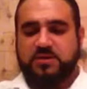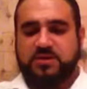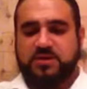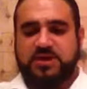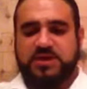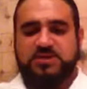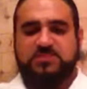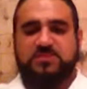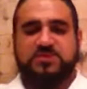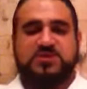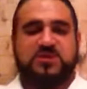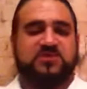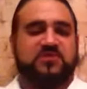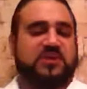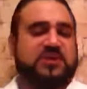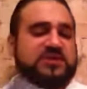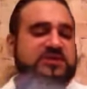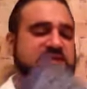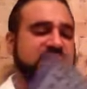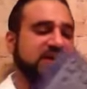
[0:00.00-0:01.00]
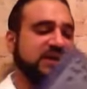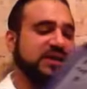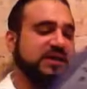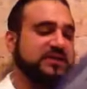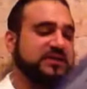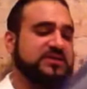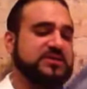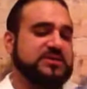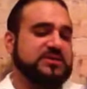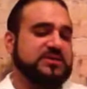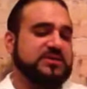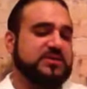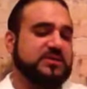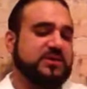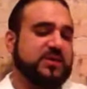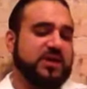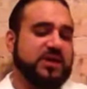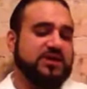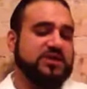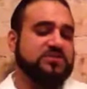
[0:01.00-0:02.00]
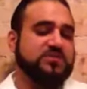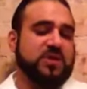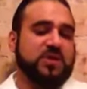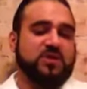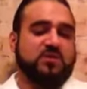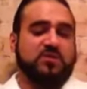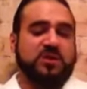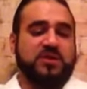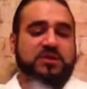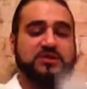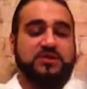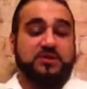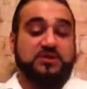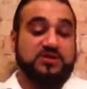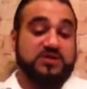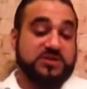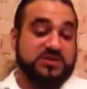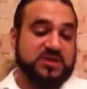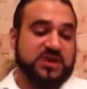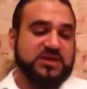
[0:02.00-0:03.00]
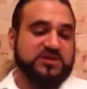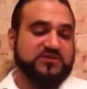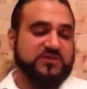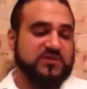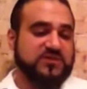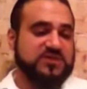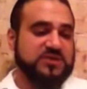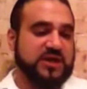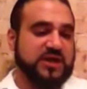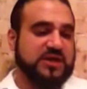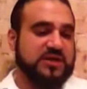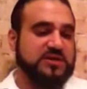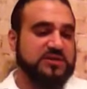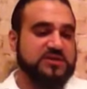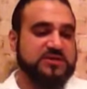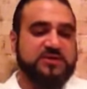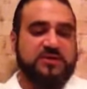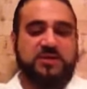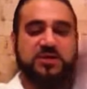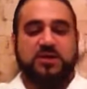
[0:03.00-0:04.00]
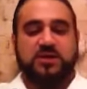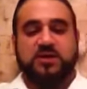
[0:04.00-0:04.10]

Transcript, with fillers: this specific science experiment or successful science